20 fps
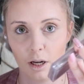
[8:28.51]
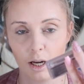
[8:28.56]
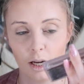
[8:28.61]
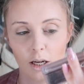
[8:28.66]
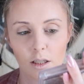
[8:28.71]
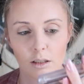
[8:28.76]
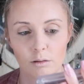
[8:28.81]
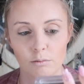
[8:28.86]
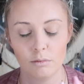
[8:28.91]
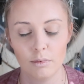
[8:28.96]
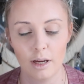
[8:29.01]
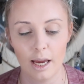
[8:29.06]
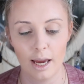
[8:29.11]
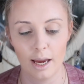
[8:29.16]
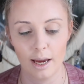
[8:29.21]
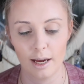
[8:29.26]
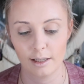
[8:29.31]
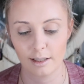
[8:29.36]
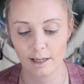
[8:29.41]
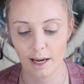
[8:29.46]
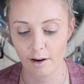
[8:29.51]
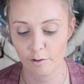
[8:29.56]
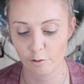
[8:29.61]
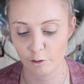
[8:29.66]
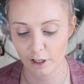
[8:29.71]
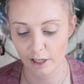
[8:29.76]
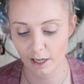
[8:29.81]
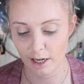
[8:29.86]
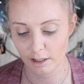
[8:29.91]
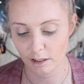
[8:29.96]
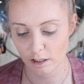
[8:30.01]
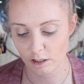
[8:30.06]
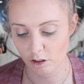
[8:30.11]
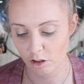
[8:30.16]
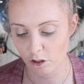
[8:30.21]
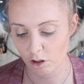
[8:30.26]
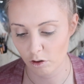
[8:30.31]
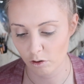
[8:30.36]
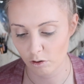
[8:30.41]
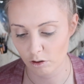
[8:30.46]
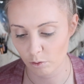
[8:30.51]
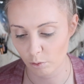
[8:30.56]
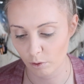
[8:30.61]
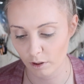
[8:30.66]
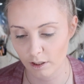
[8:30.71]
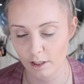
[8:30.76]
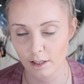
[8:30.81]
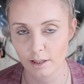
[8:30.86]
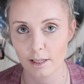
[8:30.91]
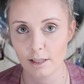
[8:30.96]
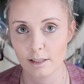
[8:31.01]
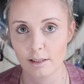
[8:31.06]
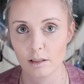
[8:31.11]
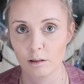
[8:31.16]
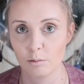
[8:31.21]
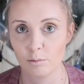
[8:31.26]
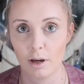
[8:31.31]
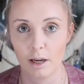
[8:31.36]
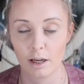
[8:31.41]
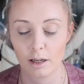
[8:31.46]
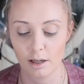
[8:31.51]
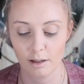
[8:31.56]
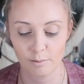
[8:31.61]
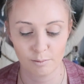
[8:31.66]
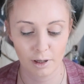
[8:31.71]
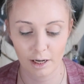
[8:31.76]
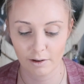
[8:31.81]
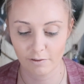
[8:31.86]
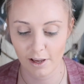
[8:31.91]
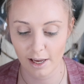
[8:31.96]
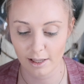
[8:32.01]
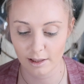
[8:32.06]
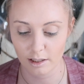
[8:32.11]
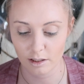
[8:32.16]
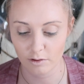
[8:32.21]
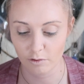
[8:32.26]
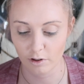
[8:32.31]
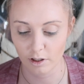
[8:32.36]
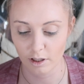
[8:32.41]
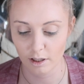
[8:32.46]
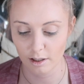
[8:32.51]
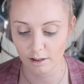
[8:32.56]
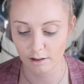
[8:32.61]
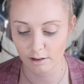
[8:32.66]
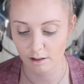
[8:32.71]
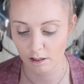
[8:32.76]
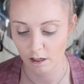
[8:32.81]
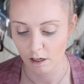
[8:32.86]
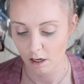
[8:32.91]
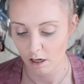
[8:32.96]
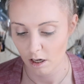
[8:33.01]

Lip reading: and I've already had this nudes one that they still make, but I've had this for years.